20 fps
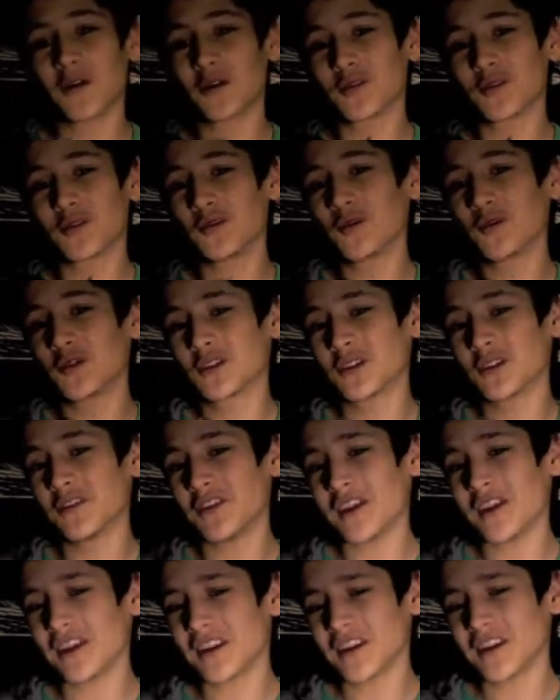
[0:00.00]
cool
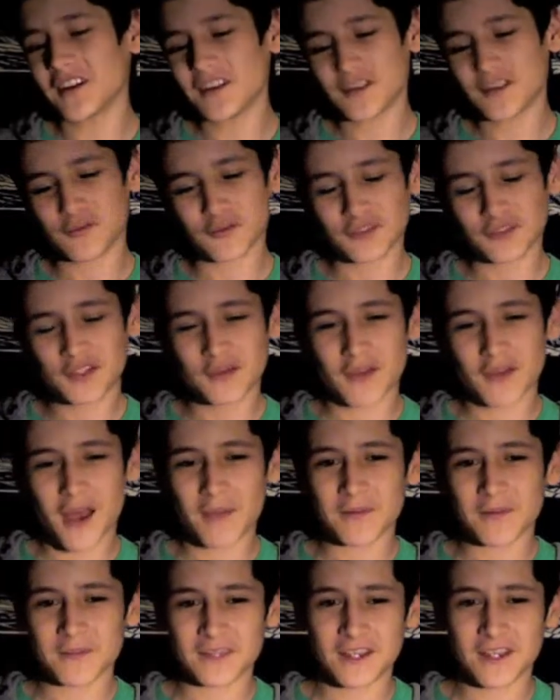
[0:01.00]
cliffhanger. We'll see what
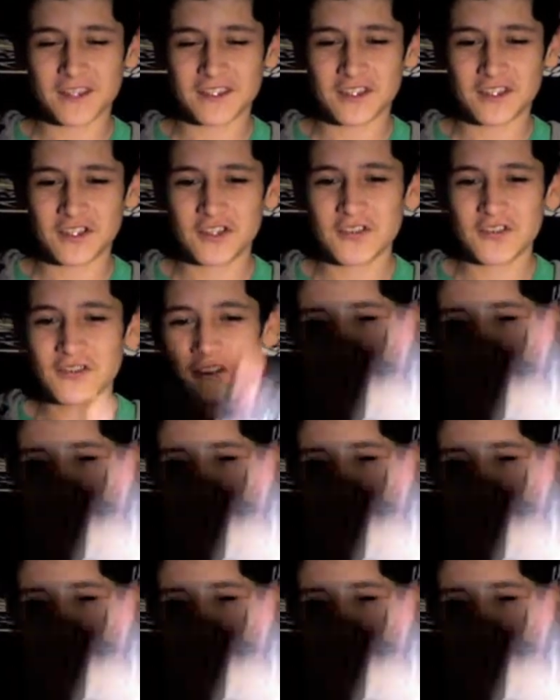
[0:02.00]
happens next issue.